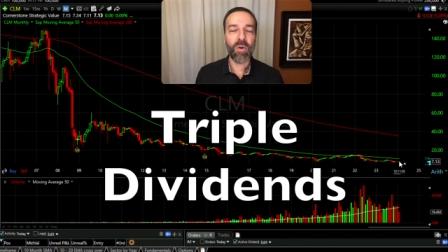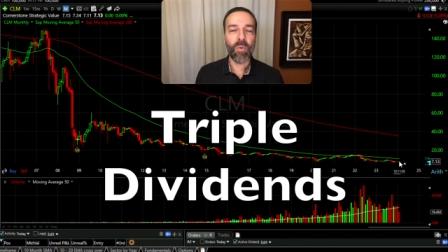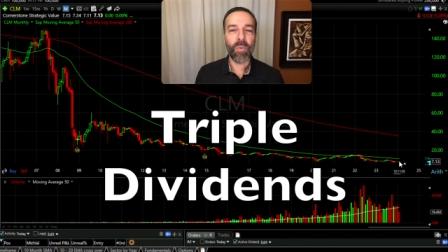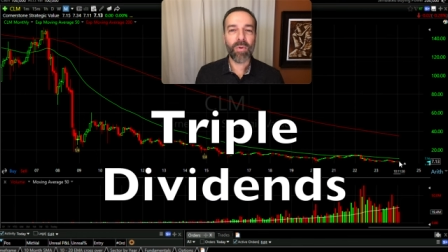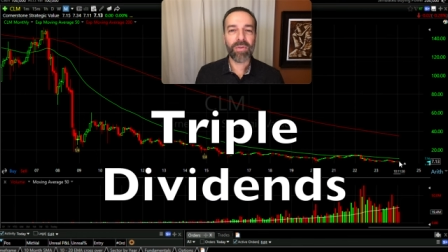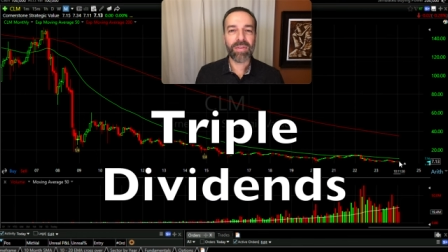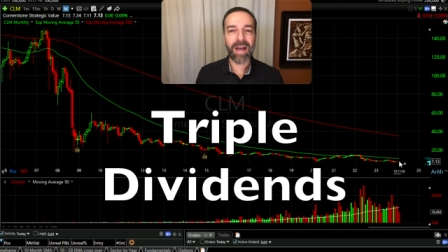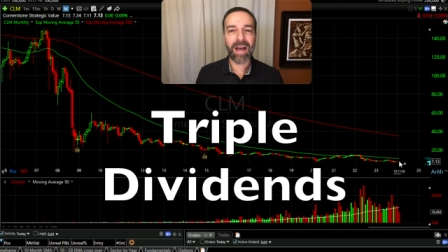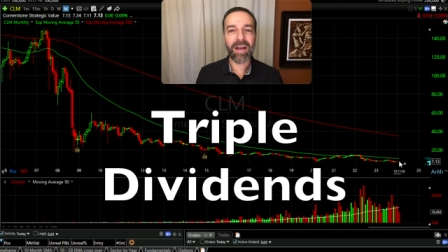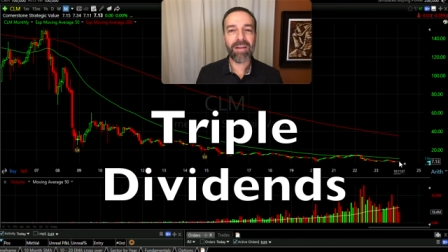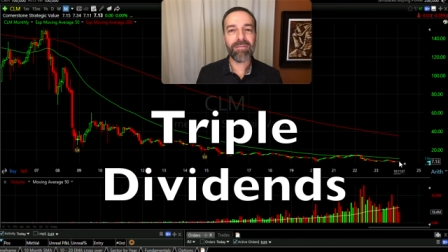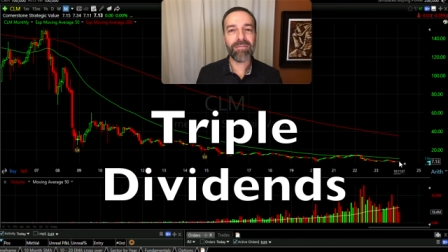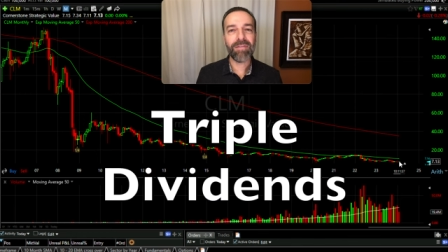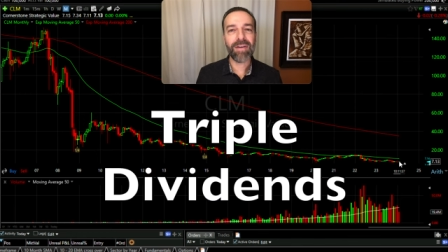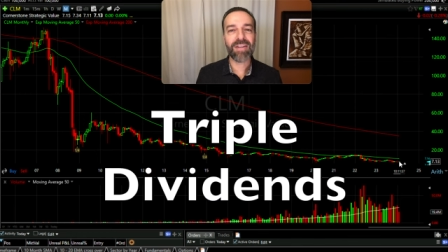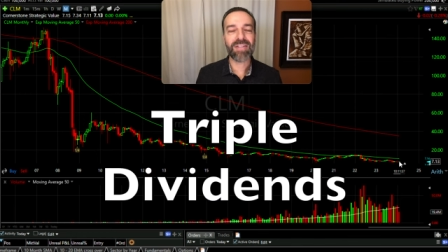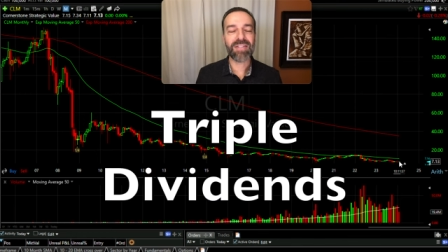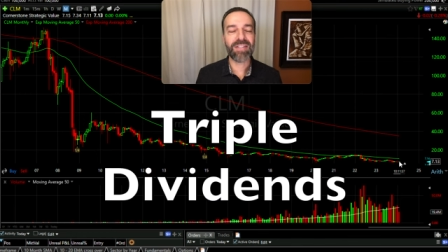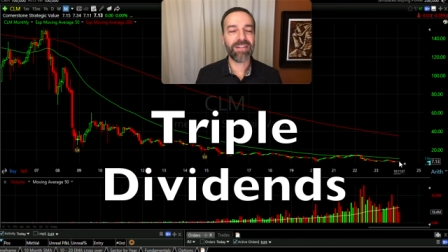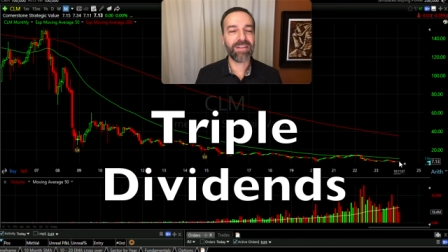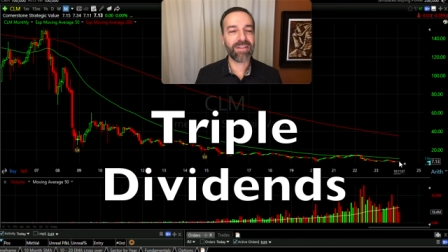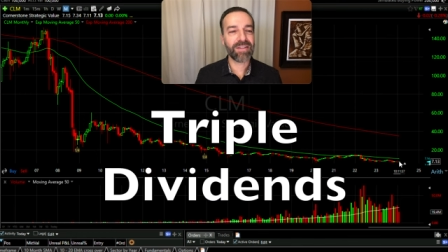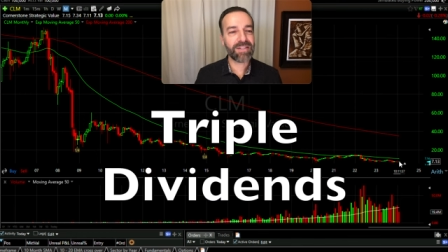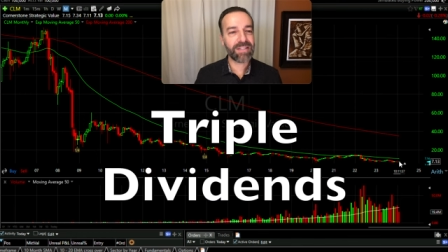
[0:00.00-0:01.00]
without
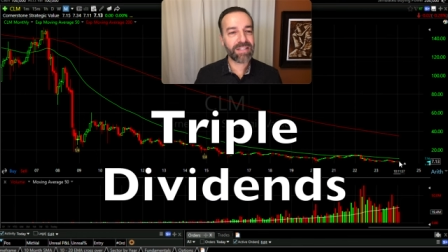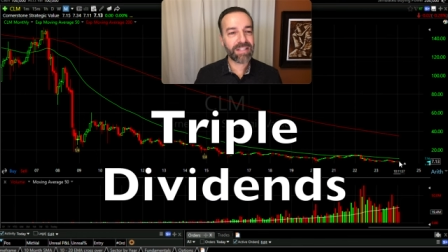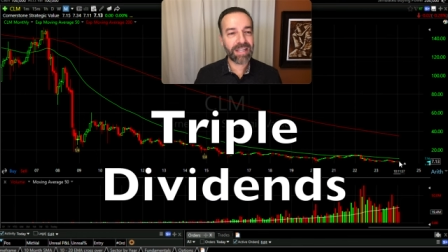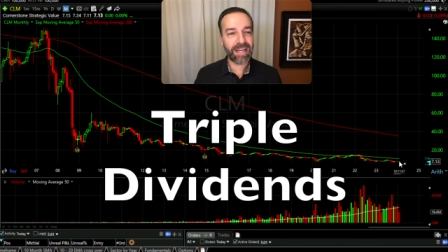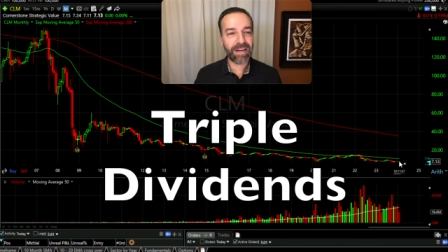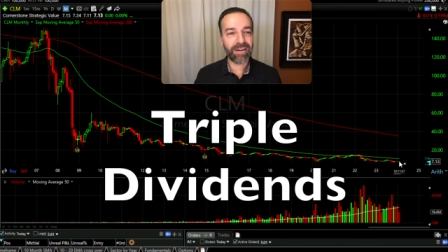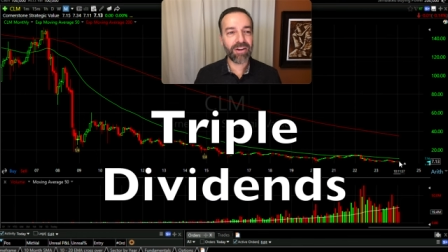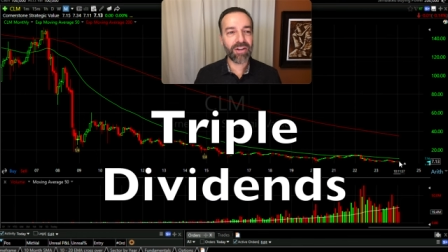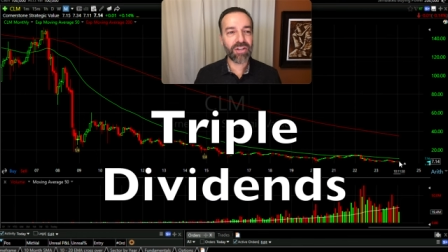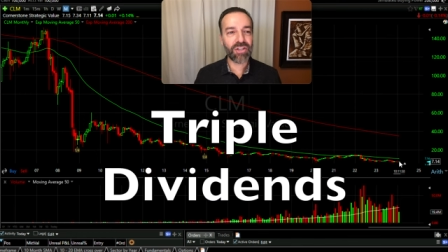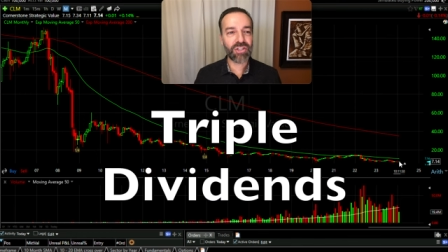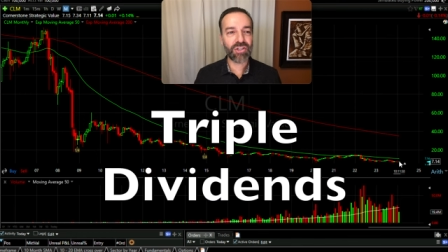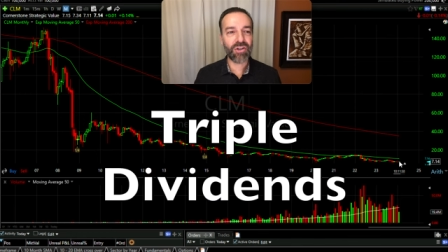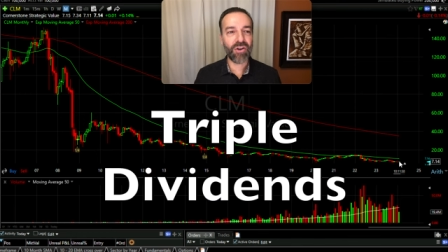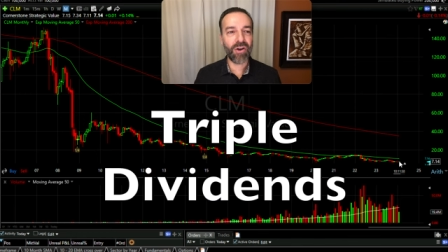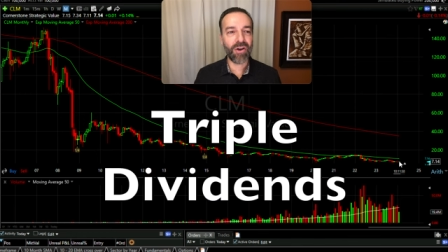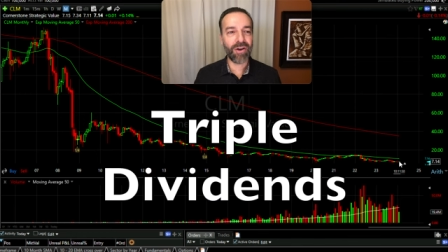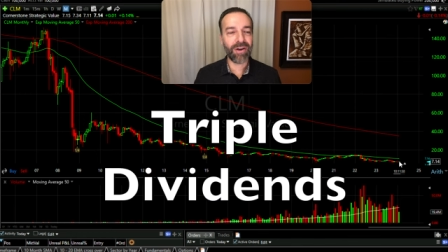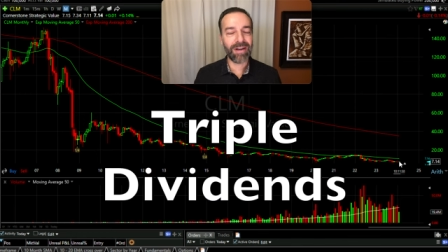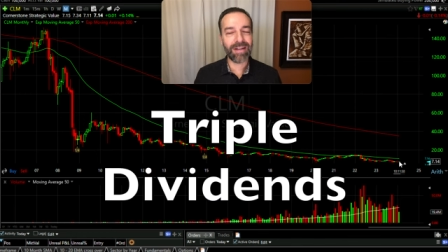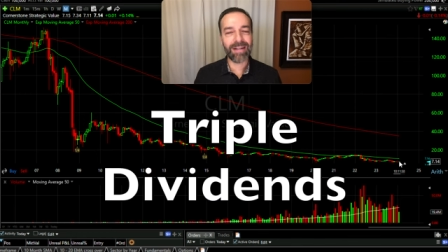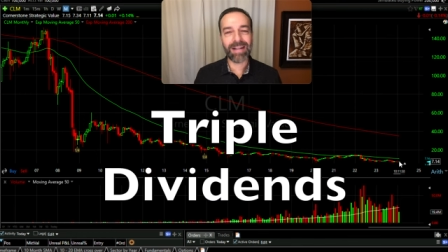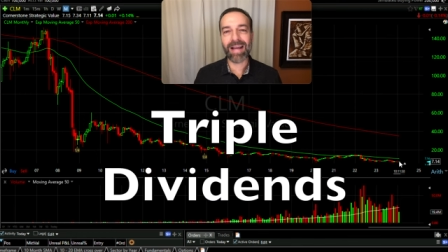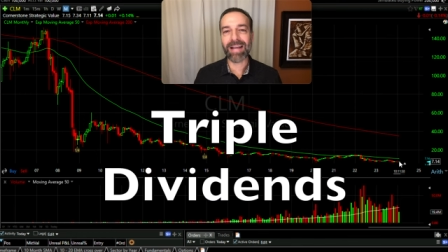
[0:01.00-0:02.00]
investing in a scary
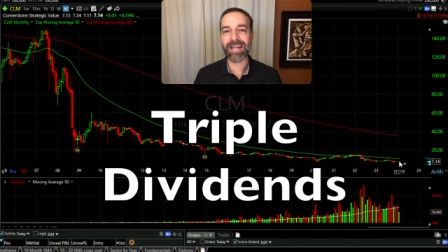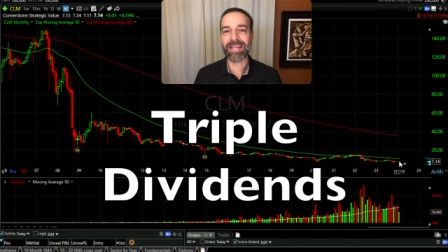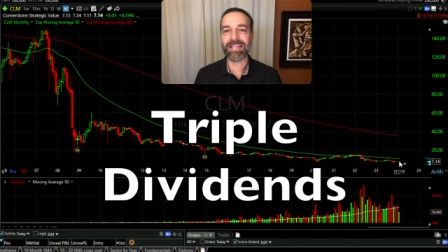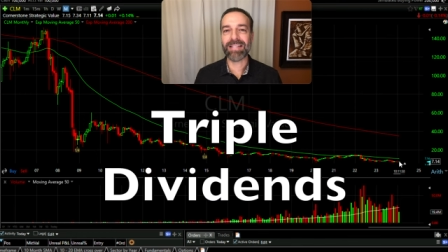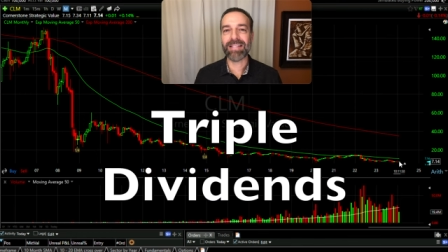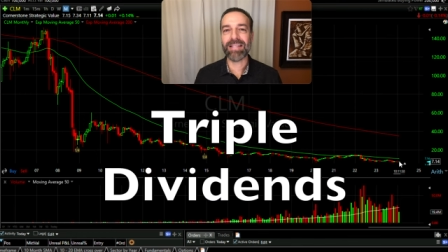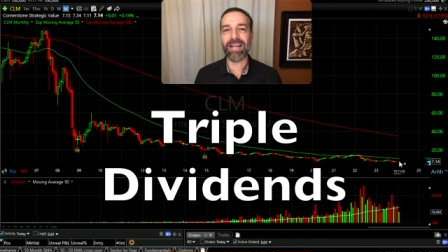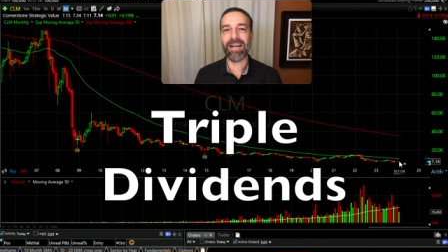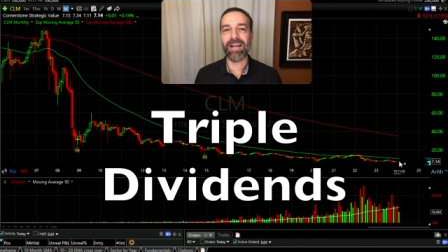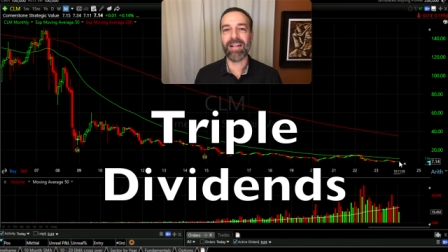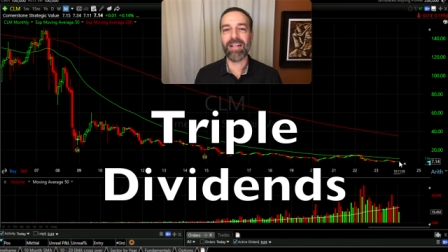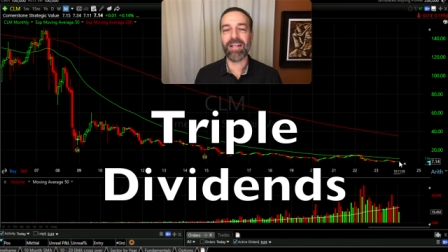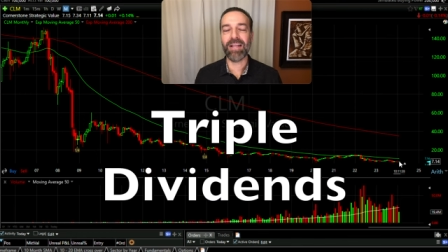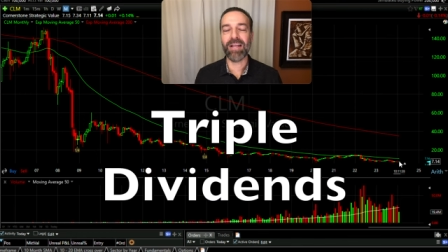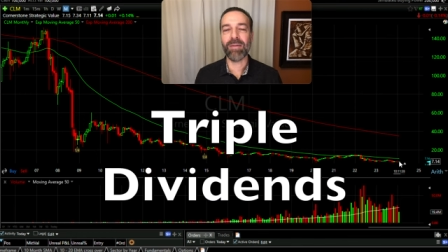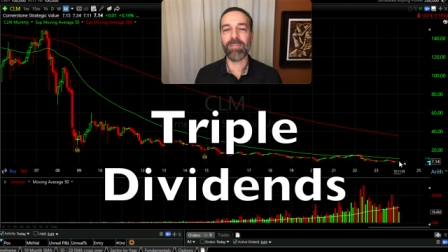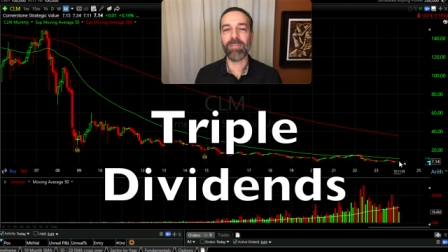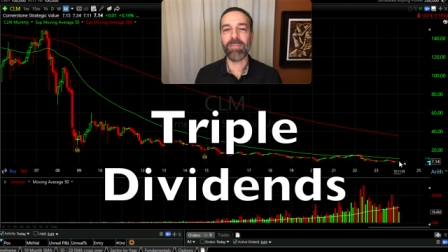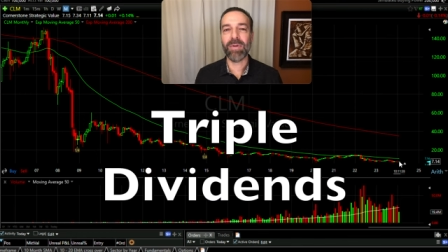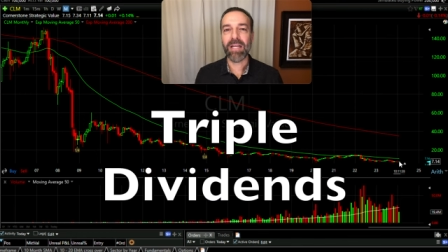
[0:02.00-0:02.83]
chart like CLM